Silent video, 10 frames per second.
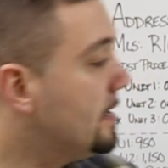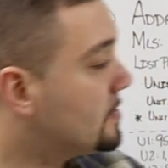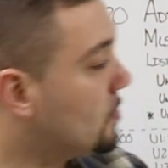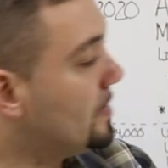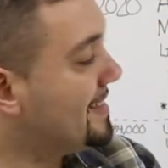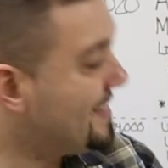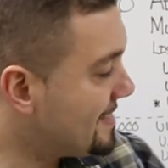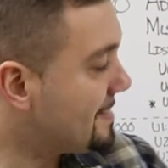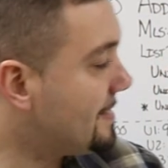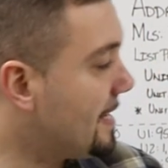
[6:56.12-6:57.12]
So in
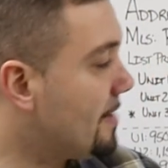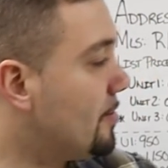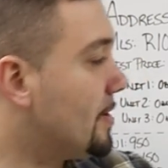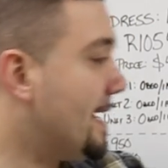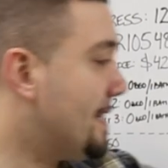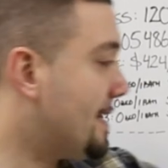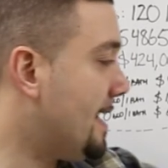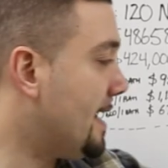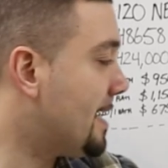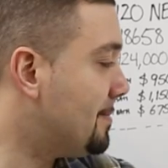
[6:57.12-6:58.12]
this scenario, again, the
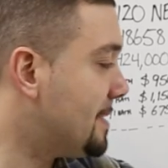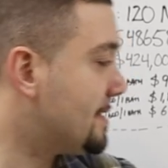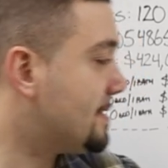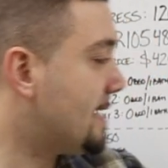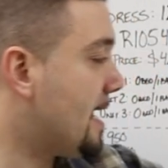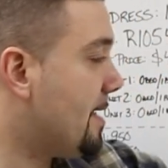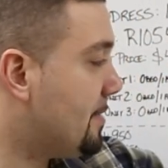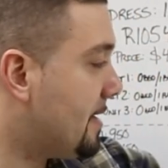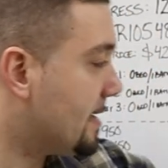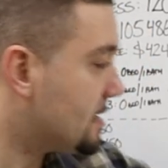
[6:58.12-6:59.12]
income is the same,
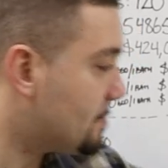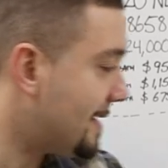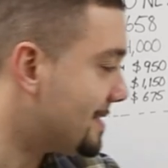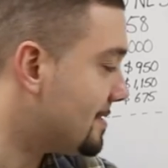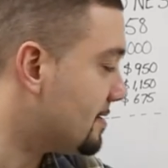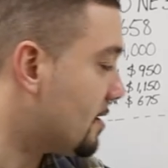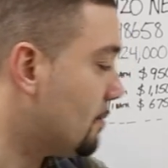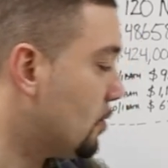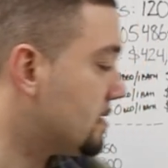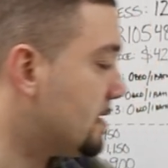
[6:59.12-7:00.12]
the expenses are
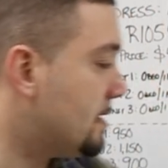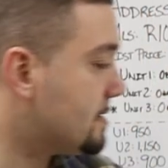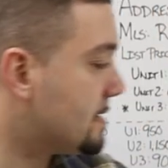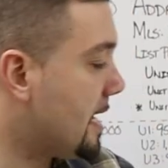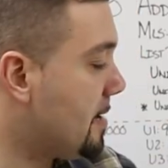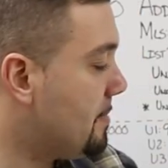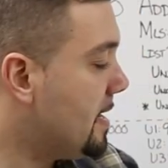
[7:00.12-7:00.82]
mostly the same,